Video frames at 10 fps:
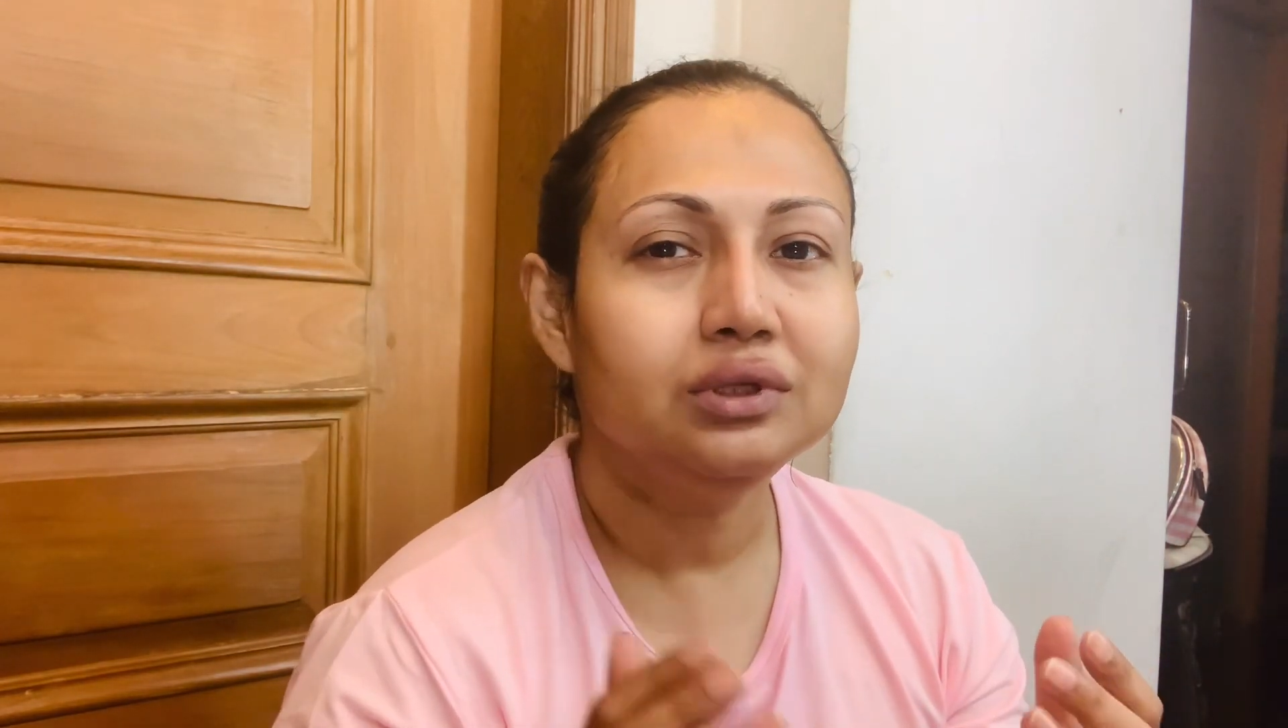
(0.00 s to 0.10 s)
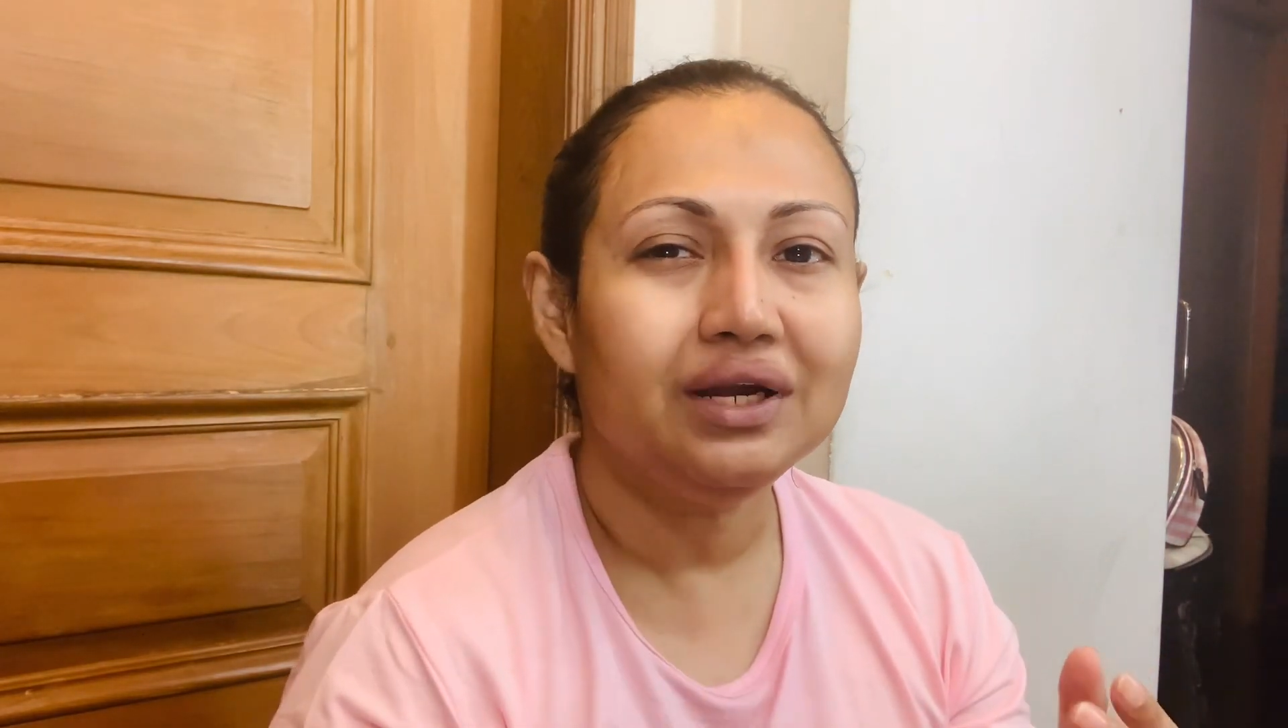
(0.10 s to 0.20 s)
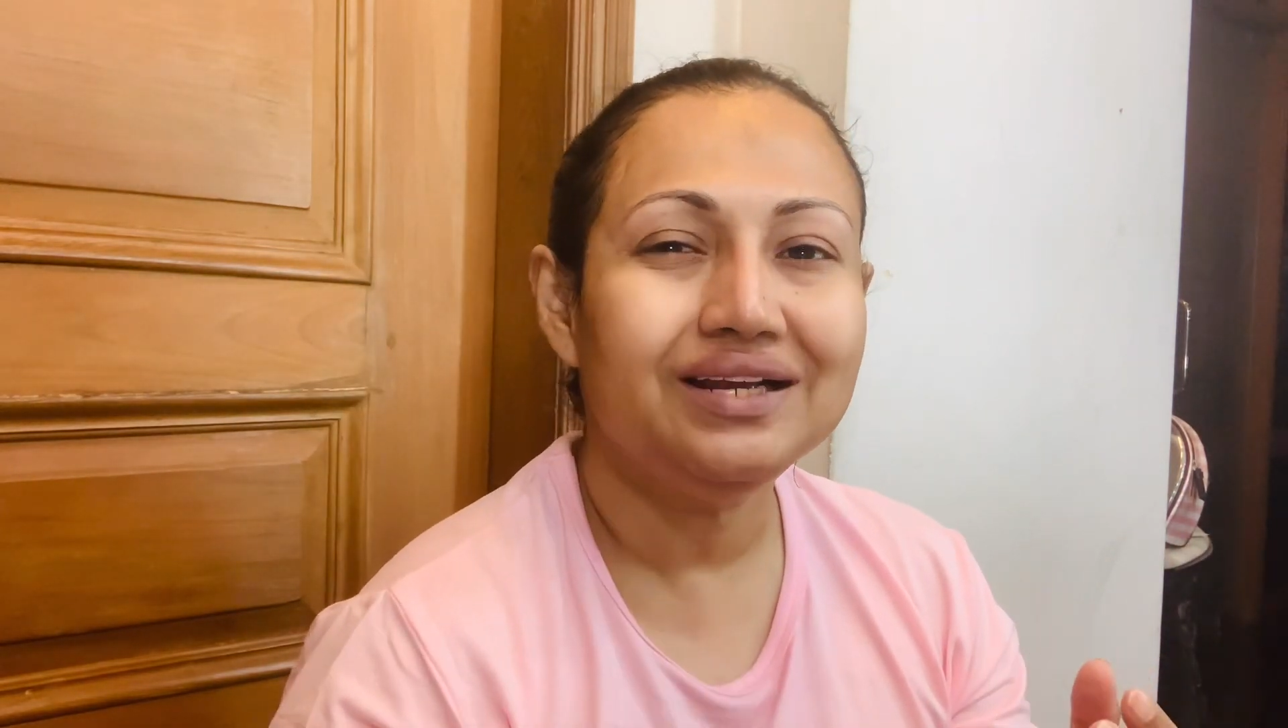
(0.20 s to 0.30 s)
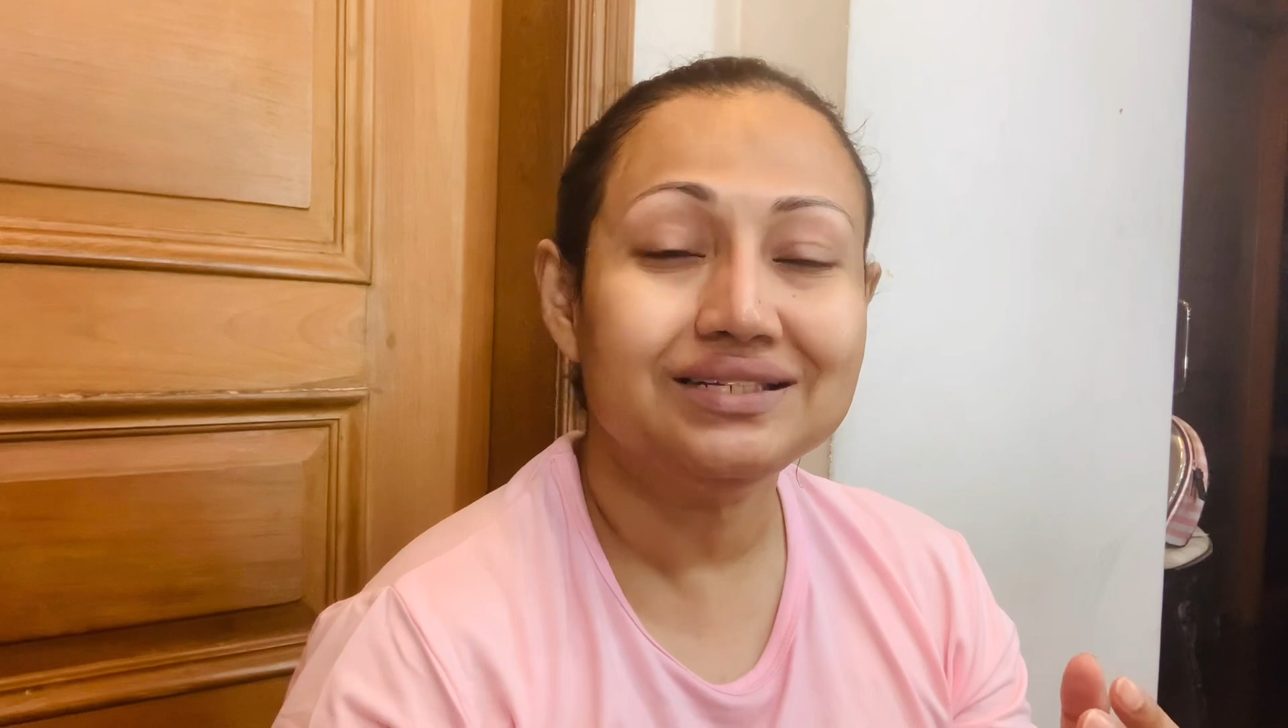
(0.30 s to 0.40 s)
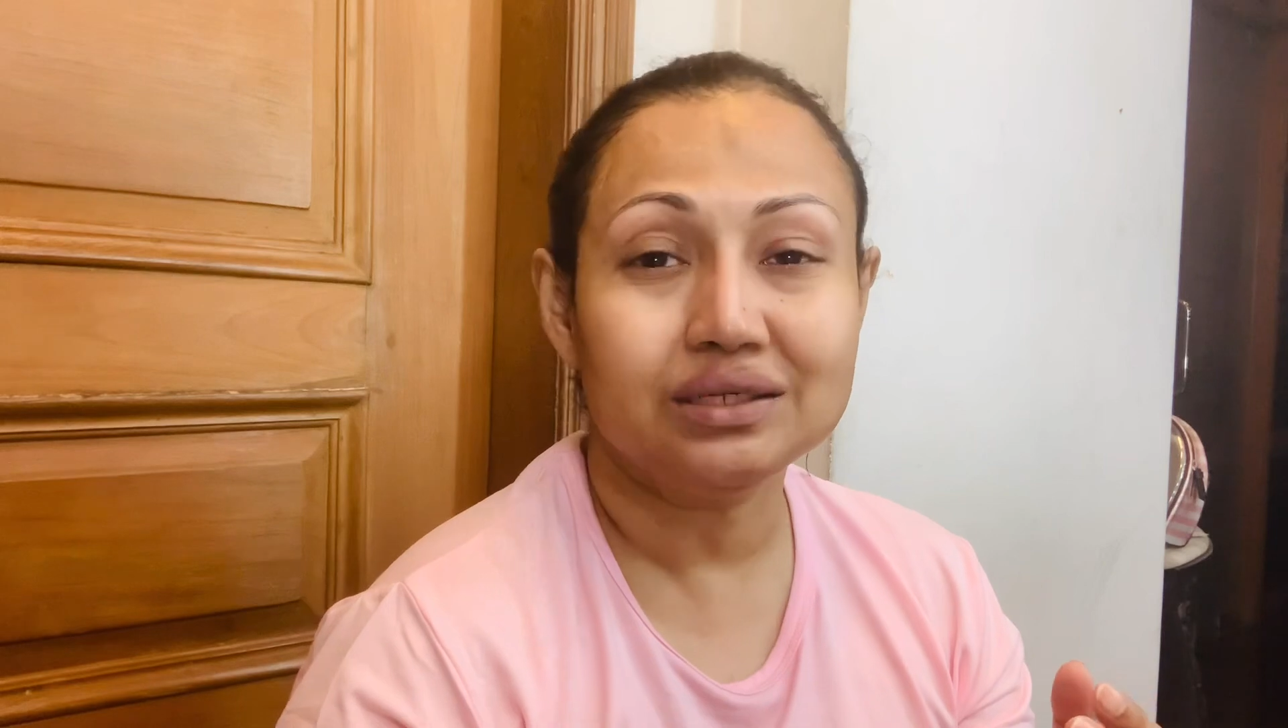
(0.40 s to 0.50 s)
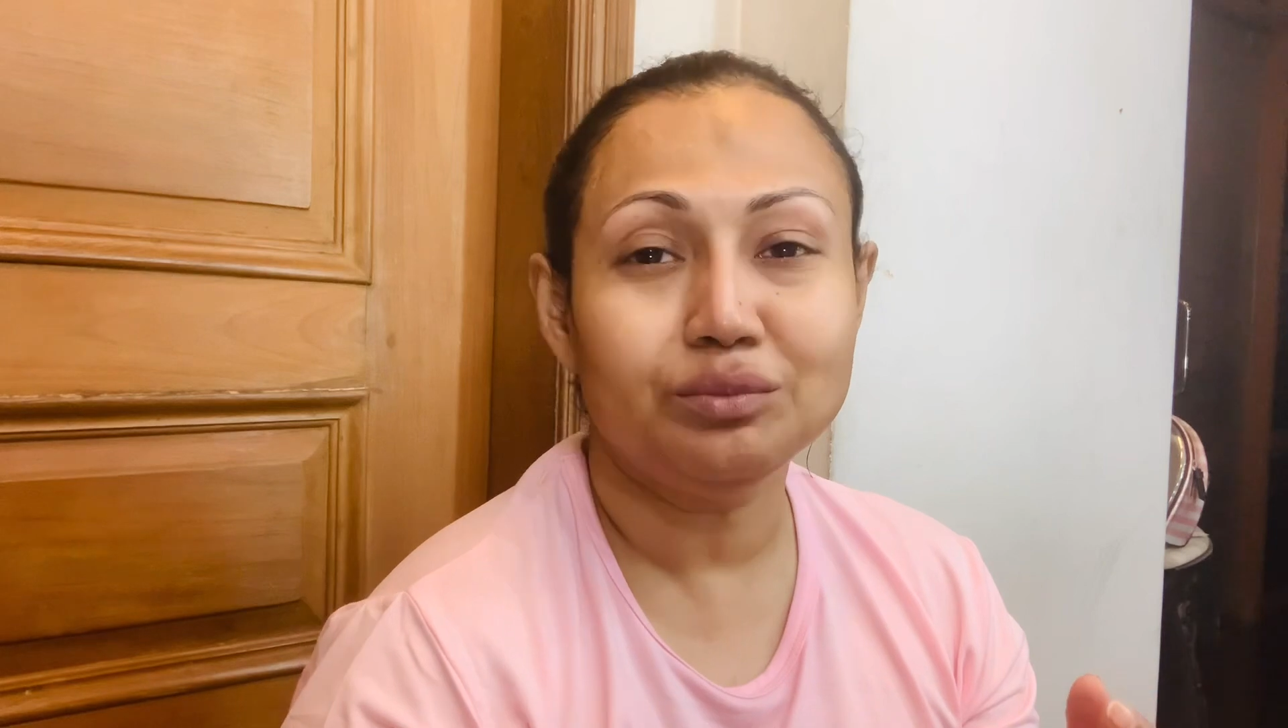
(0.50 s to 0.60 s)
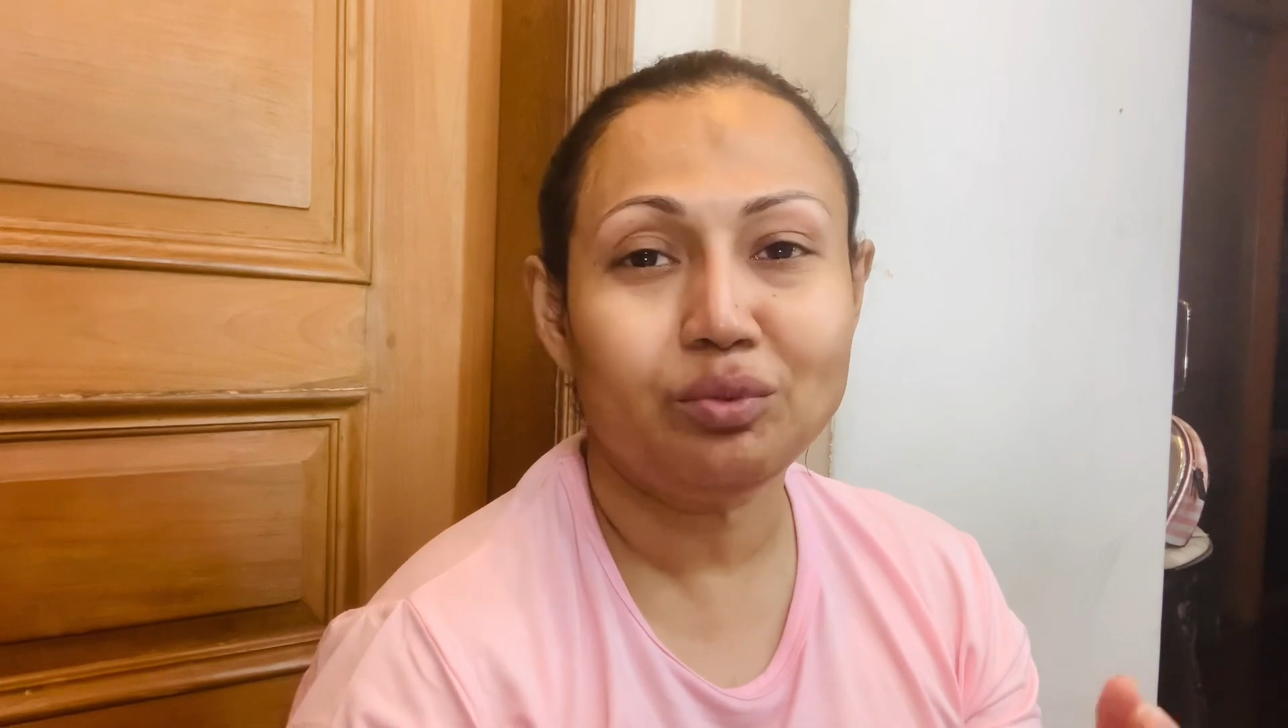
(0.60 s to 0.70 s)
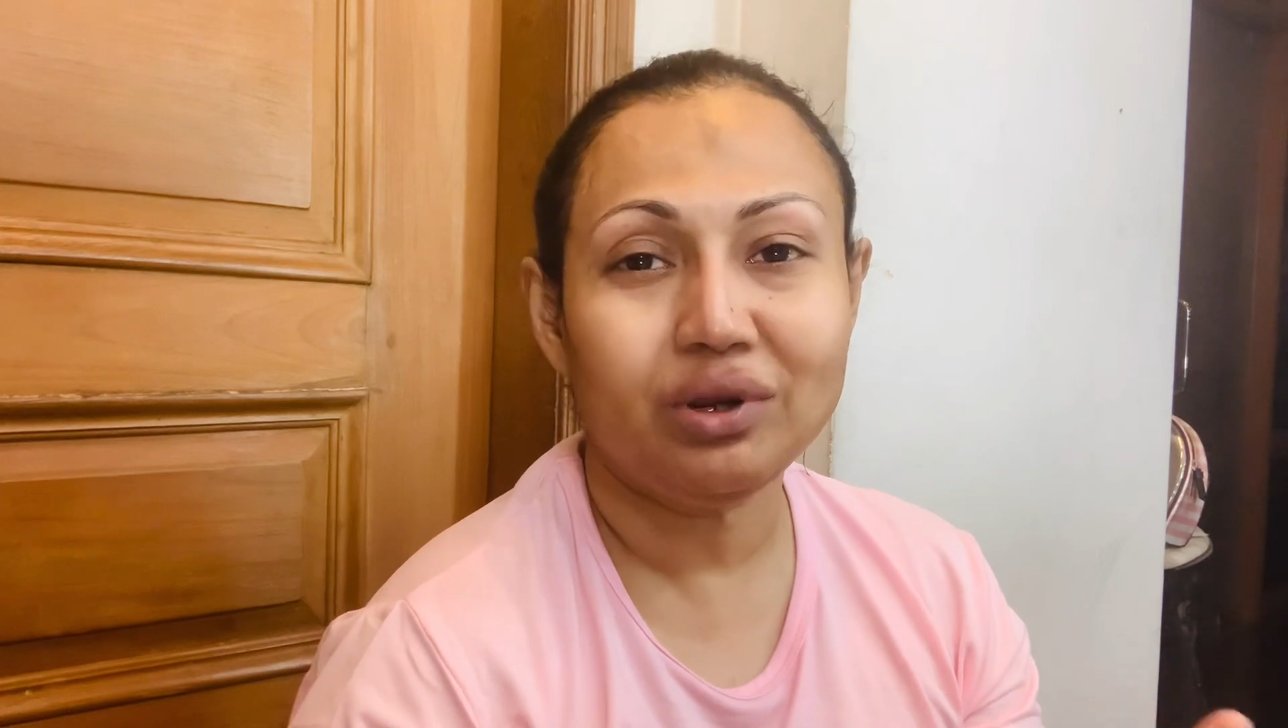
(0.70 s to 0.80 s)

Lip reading: and some people